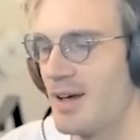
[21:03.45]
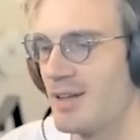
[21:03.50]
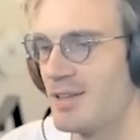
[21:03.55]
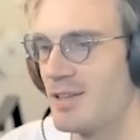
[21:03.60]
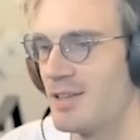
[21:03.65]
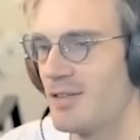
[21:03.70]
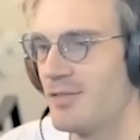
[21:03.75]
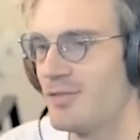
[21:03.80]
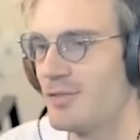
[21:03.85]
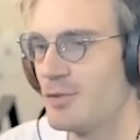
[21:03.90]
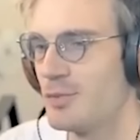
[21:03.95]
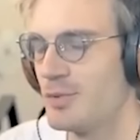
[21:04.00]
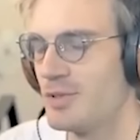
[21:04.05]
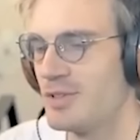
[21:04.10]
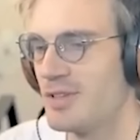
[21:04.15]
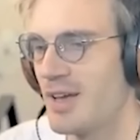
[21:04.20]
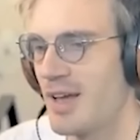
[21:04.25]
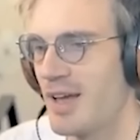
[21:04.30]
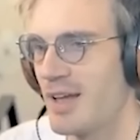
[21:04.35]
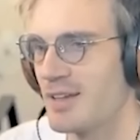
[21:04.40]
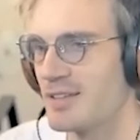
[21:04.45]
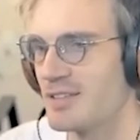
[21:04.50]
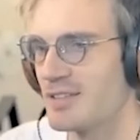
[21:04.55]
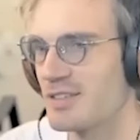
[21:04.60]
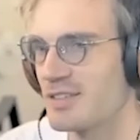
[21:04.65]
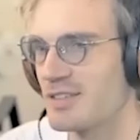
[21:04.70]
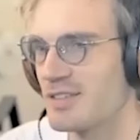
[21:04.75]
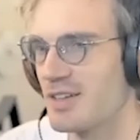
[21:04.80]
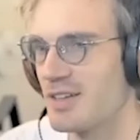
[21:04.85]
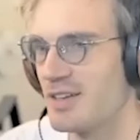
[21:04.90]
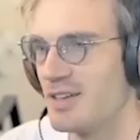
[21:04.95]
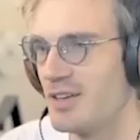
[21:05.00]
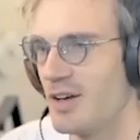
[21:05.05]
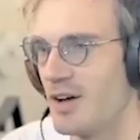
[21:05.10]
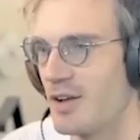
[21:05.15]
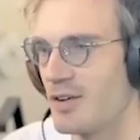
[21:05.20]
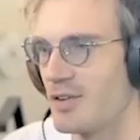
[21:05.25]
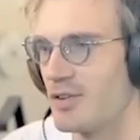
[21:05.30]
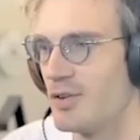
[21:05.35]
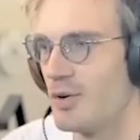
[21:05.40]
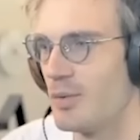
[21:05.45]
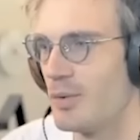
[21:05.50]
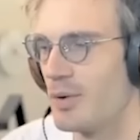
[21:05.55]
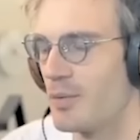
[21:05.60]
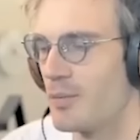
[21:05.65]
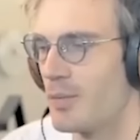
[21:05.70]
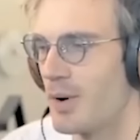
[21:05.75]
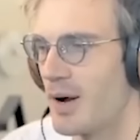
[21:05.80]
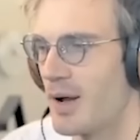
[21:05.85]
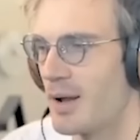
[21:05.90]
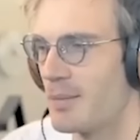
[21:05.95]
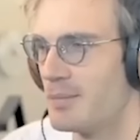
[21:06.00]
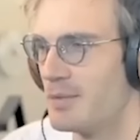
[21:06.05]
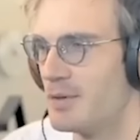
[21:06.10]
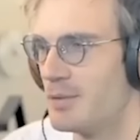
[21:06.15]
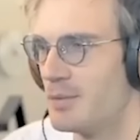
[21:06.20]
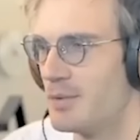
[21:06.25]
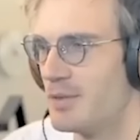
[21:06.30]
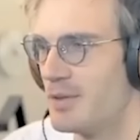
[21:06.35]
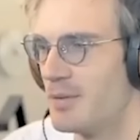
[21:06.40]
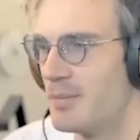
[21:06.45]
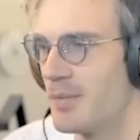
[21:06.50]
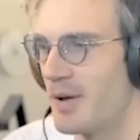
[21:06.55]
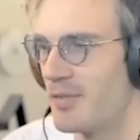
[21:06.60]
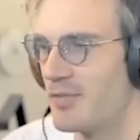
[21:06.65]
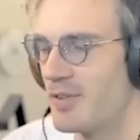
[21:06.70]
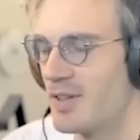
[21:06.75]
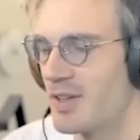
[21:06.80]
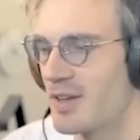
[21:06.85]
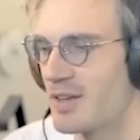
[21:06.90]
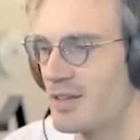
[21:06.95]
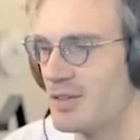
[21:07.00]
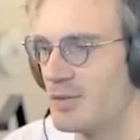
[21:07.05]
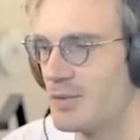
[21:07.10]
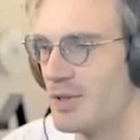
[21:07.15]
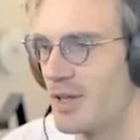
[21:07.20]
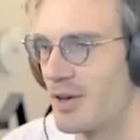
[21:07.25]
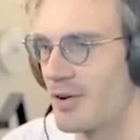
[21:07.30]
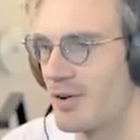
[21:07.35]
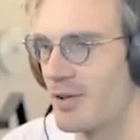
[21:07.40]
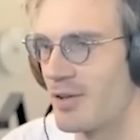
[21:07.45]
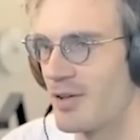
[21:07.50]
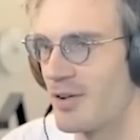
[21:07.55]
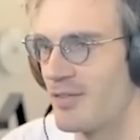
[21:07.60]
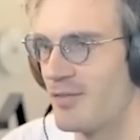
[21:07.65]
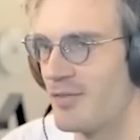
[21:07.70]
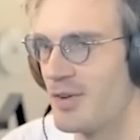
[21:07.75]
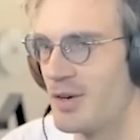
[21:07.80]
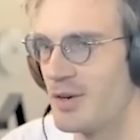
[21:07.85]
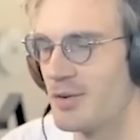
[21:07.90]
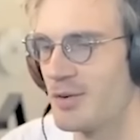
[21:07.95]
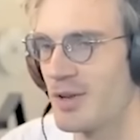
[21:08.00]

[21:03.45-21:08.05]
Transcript: I love doing tasks, not knowing why I'm doing them. I feel like I do that a lot in video